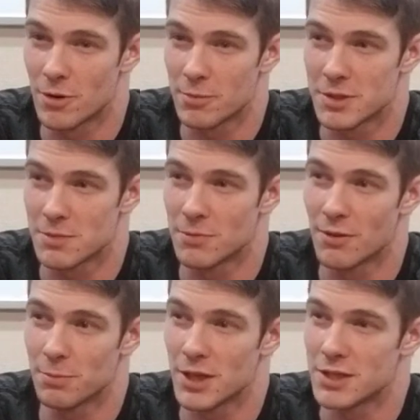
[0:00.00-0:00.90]
up in some
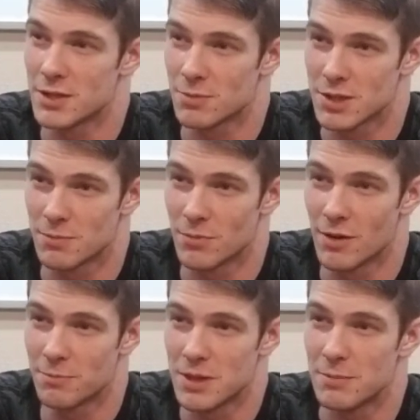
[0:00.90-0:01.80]
rough places with some
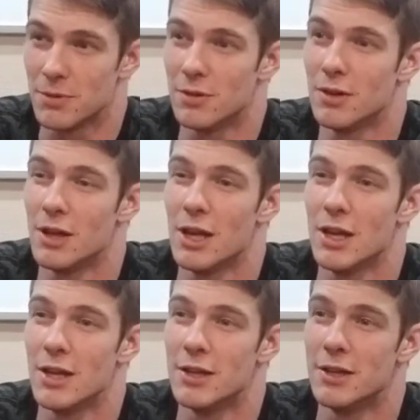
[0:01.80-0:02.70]
rough people,
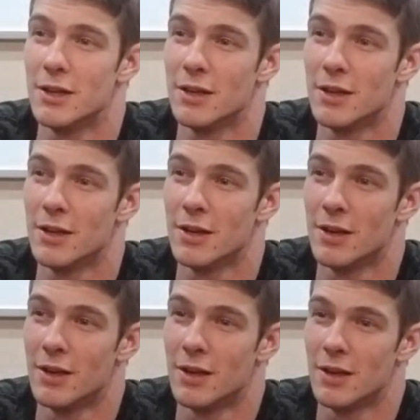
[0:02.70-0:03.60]
and
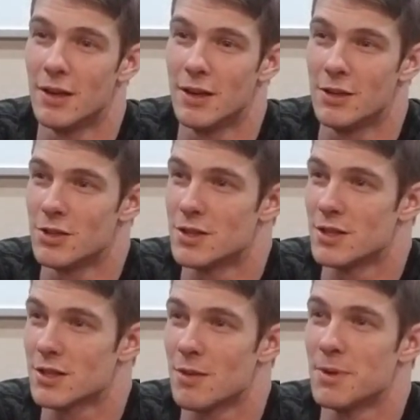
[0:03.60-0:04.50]
it just
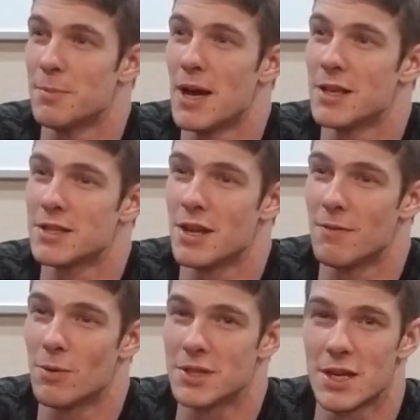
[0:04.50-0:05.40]
has come to pass that I've
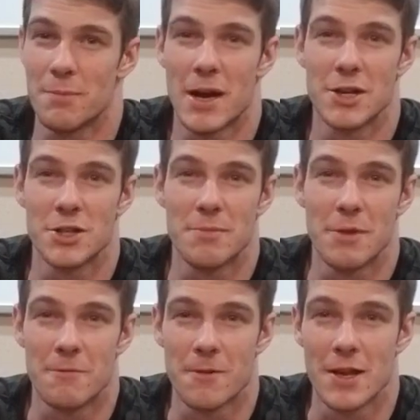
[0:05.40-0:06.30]
always had to patch up my
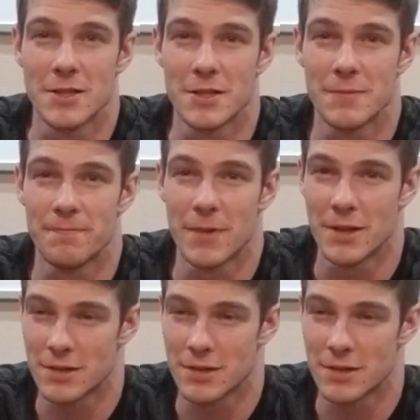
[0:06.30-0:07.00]
friends, and